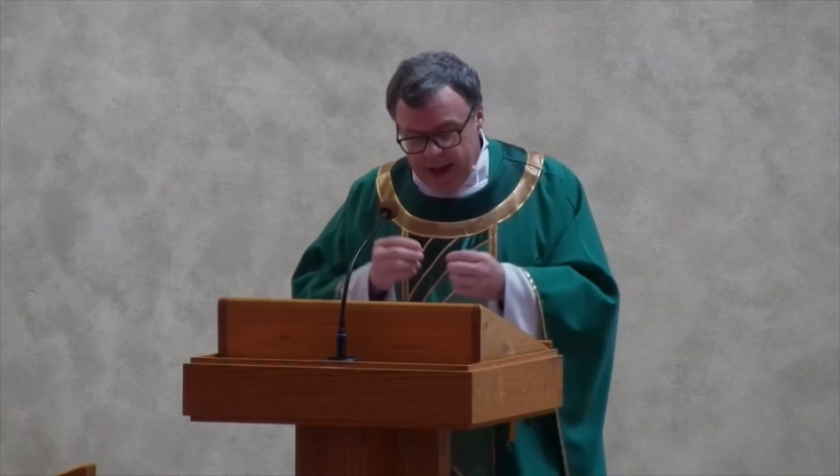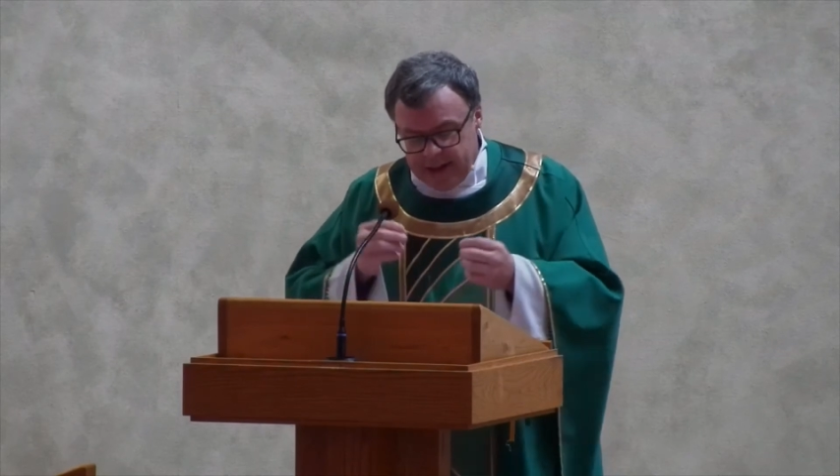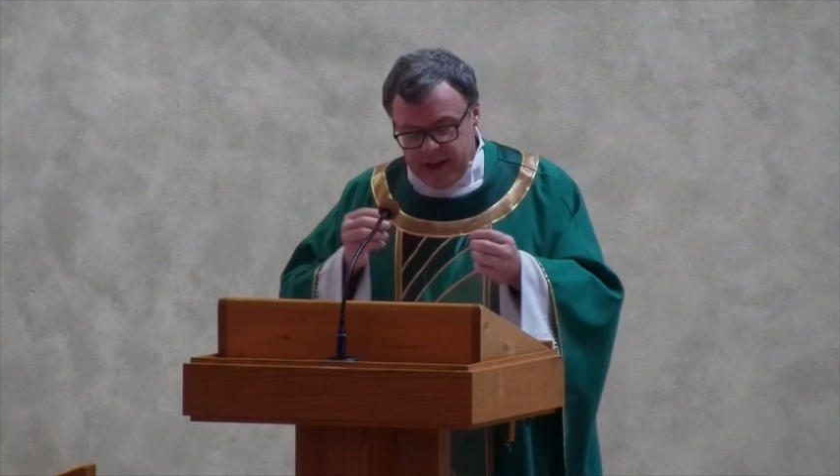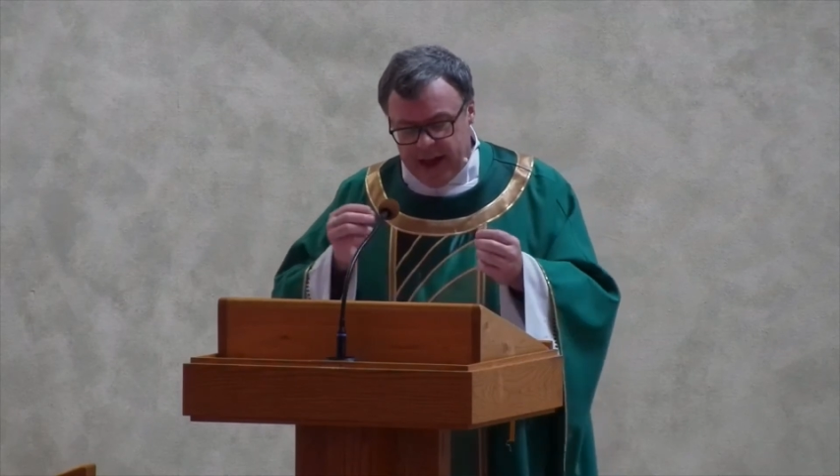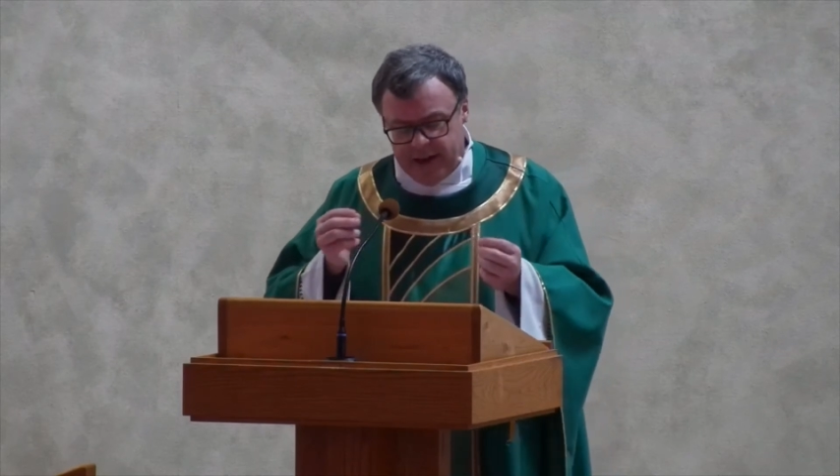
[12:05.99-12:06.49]

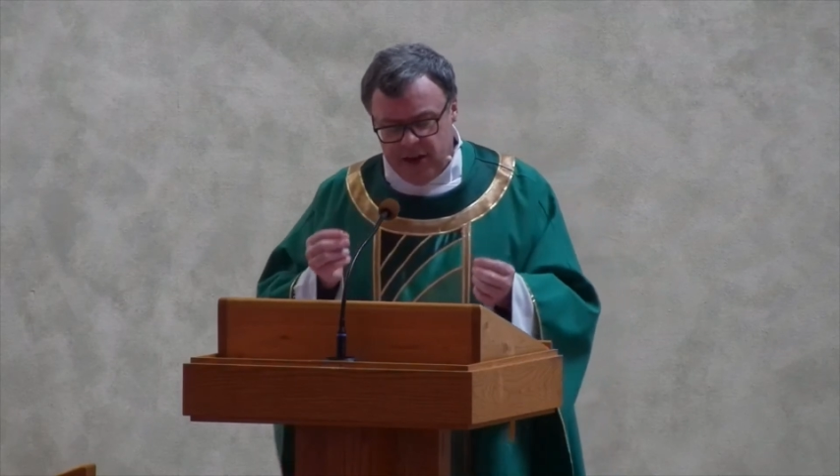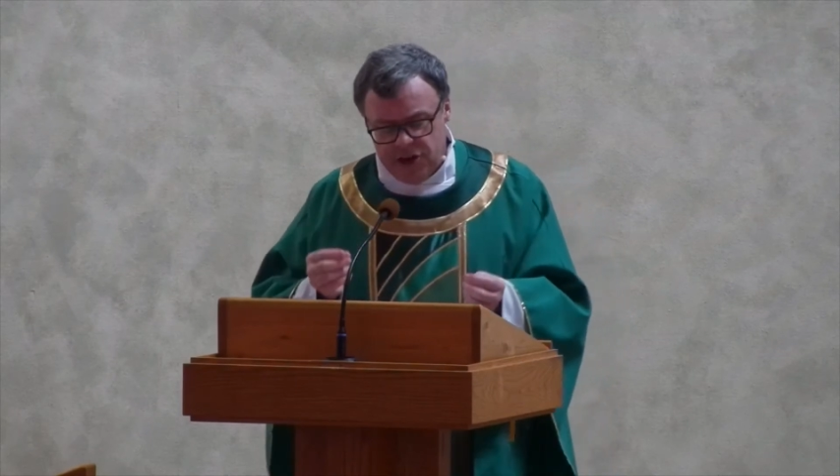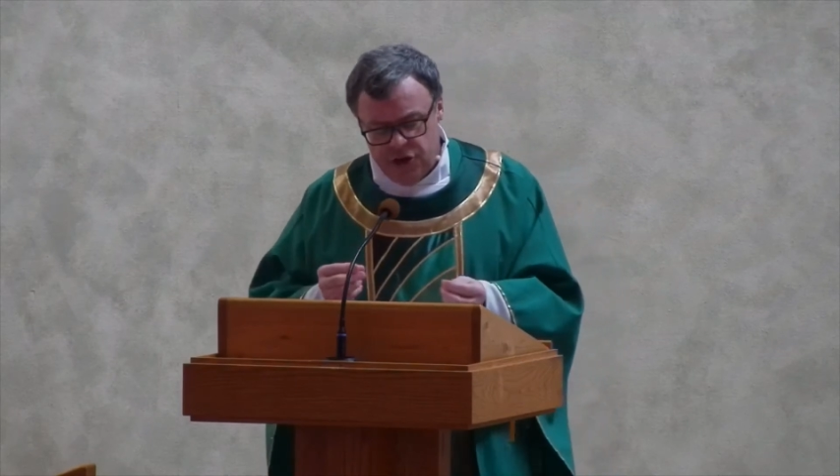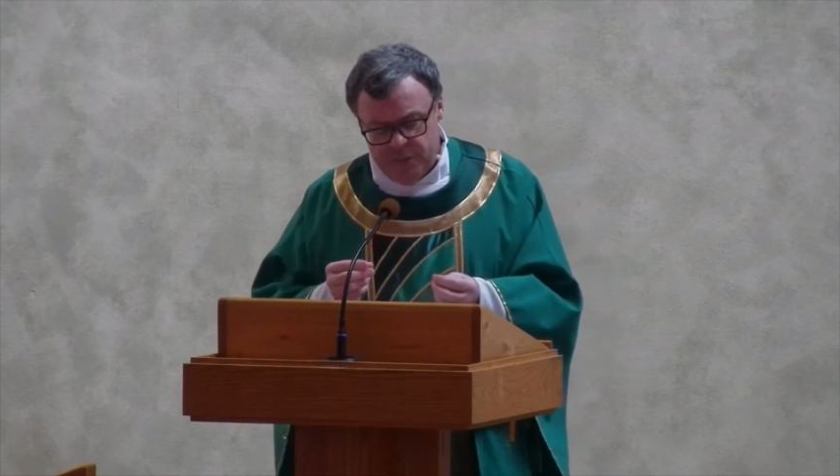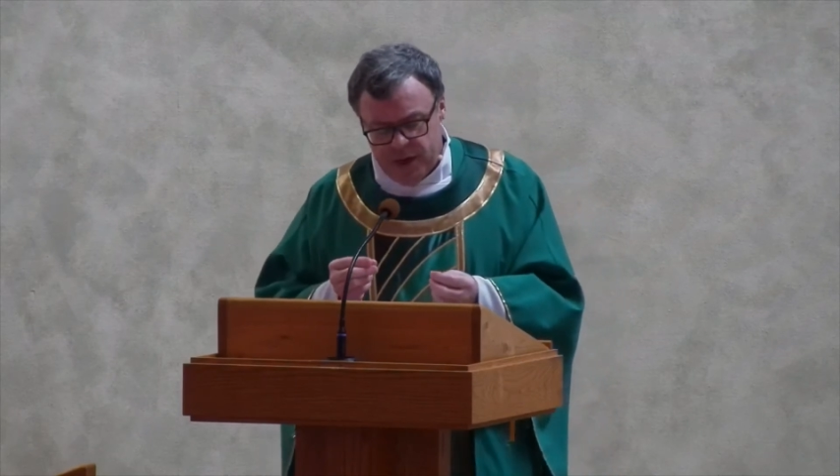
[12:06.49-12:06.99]
And yet in
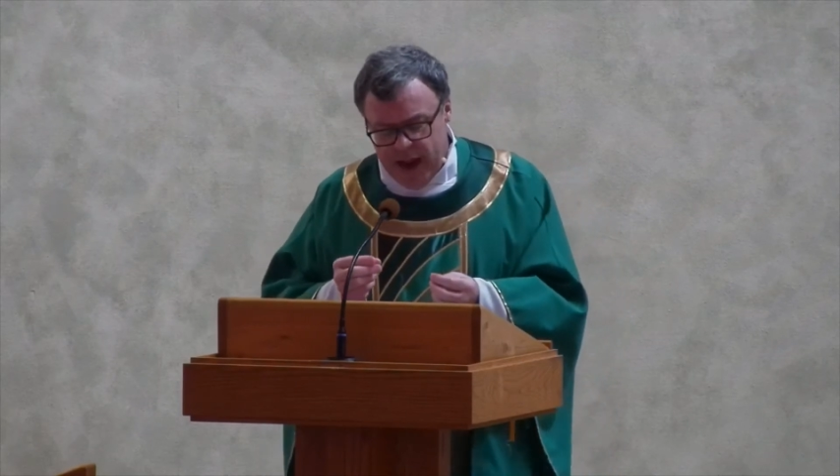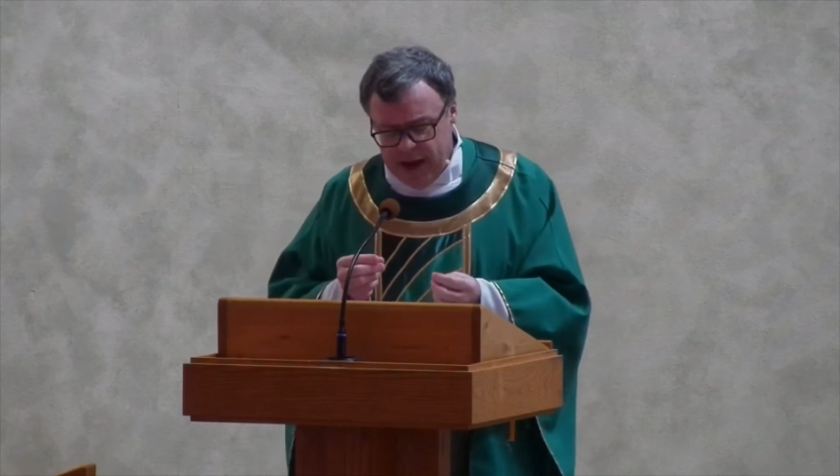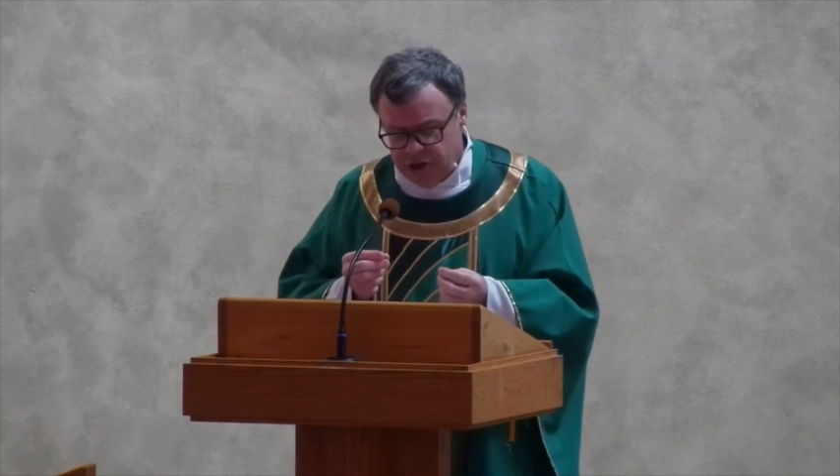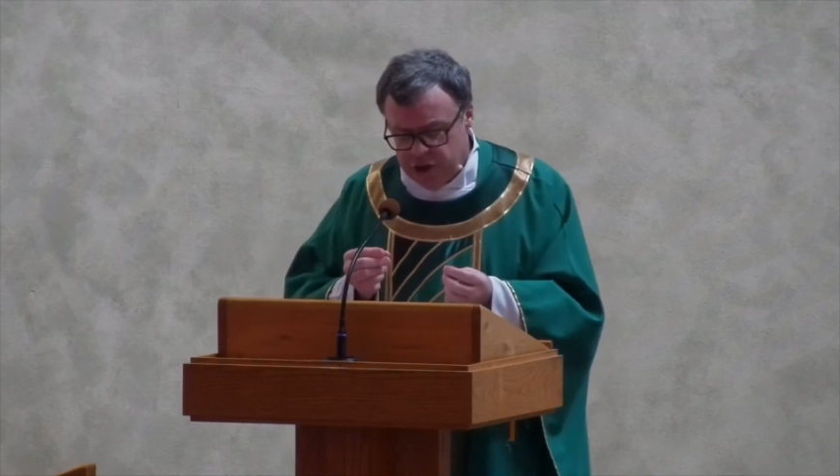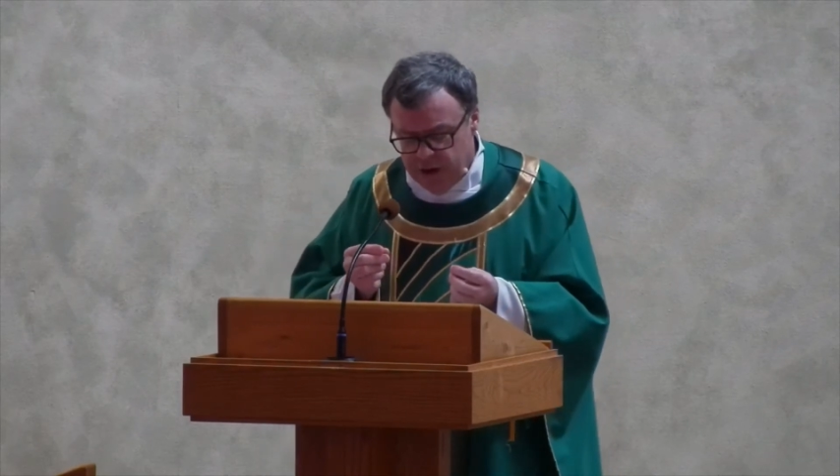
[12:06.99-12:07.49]
his human
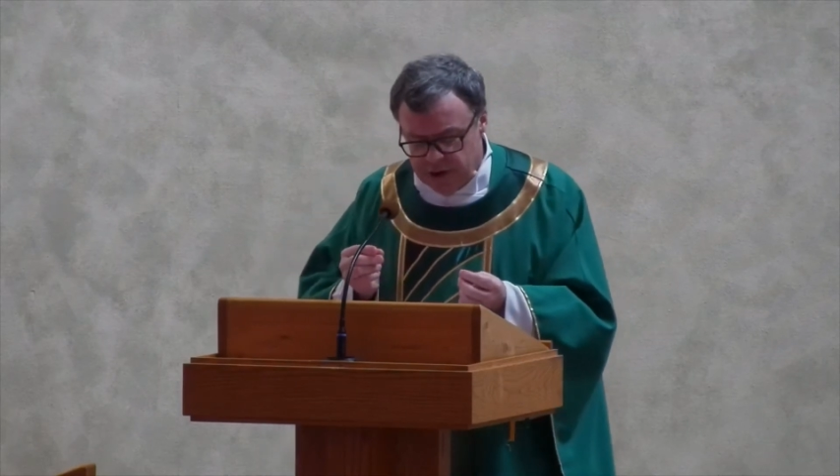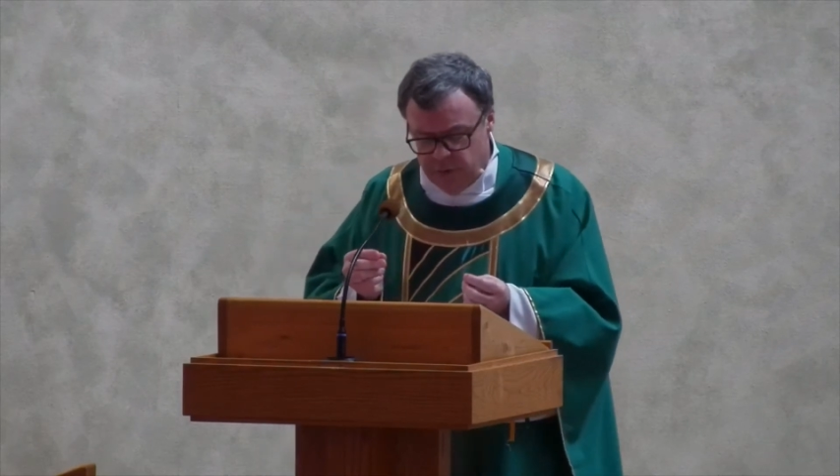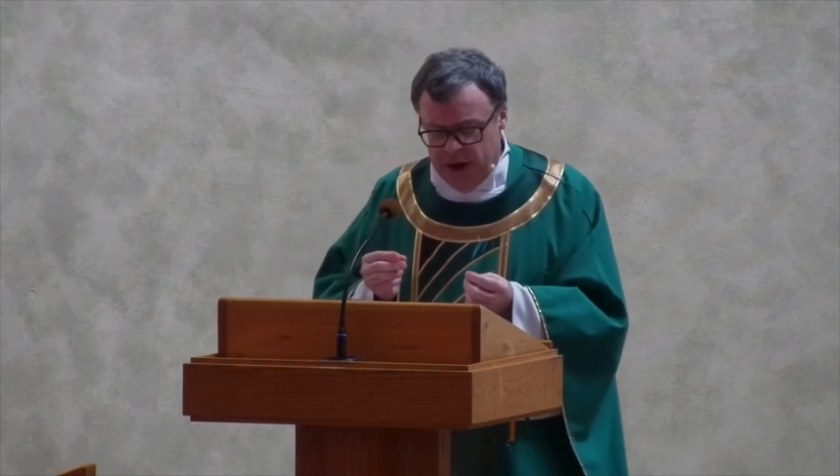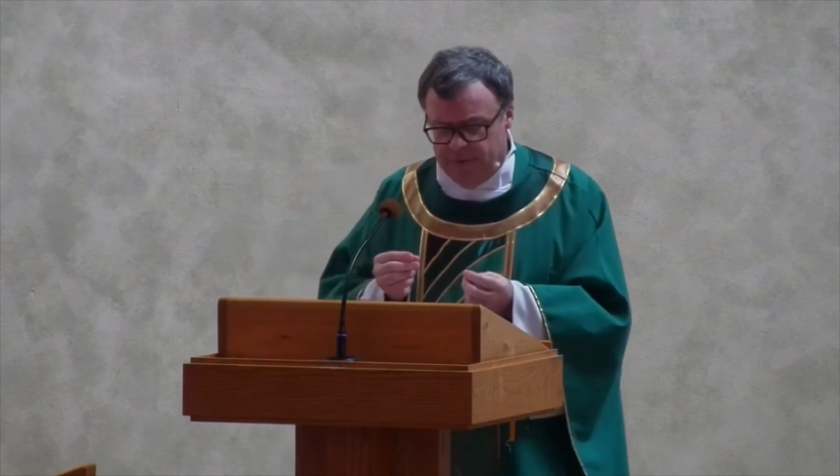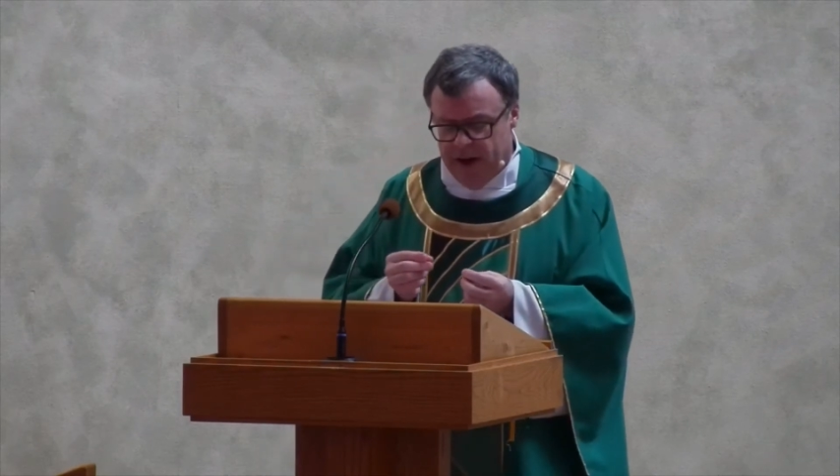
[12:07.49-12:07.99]
nature, as
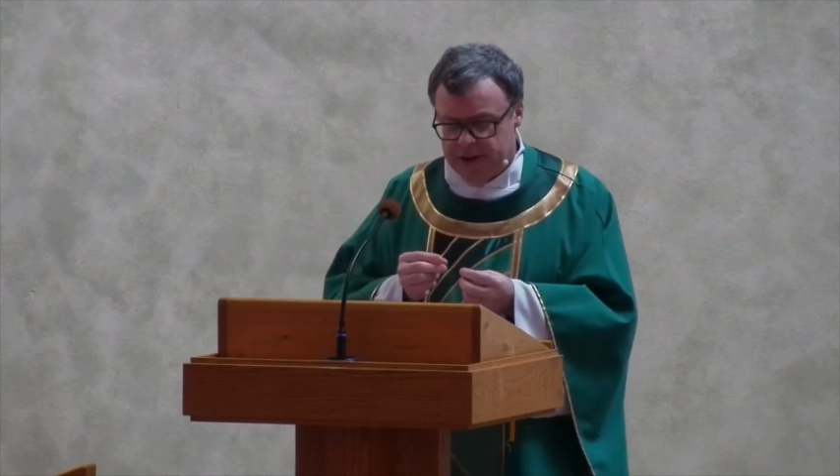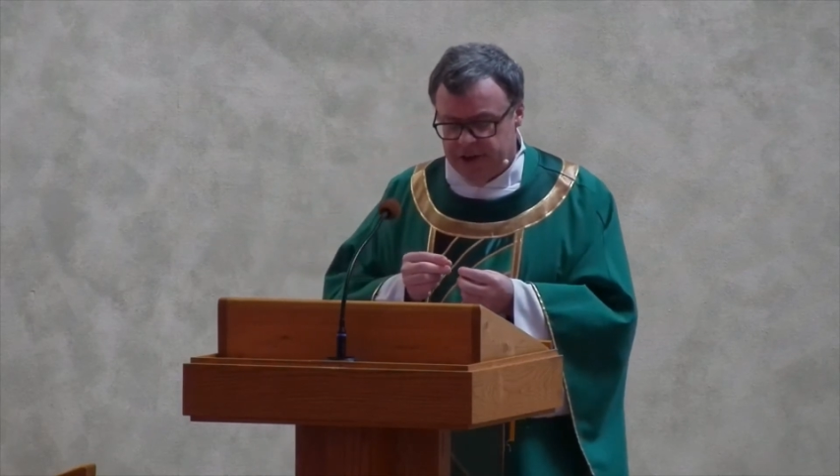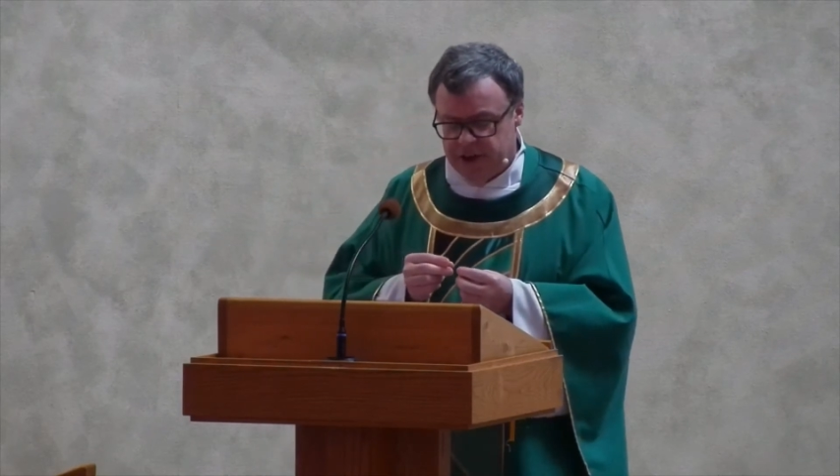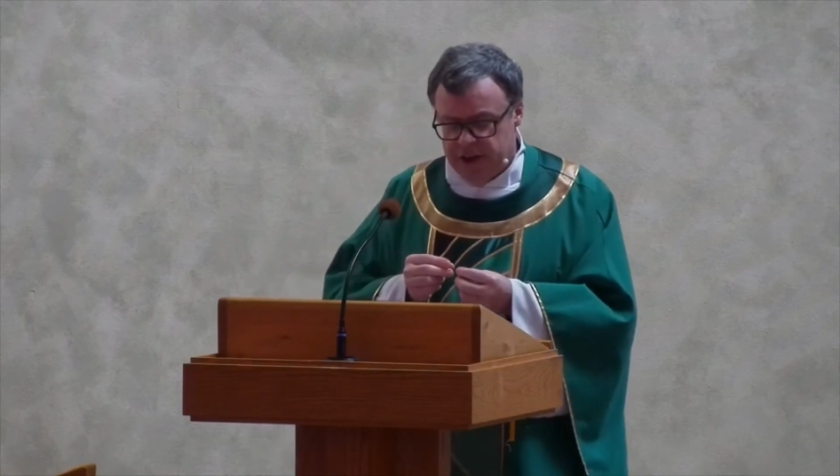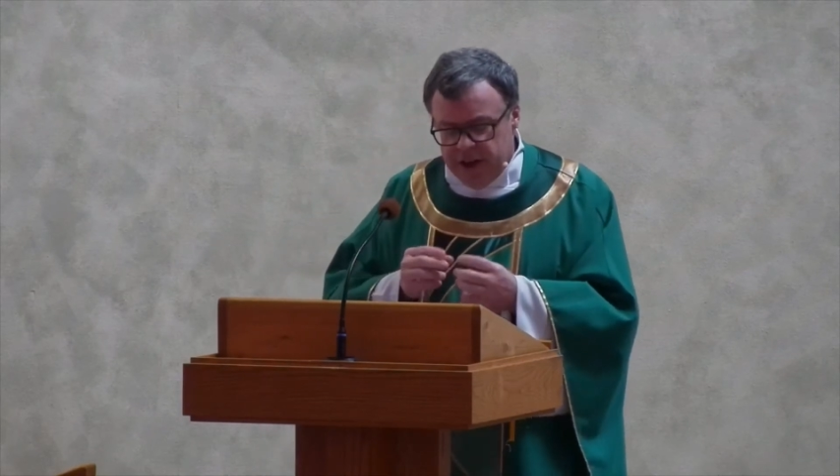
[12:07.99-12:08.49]
one of us,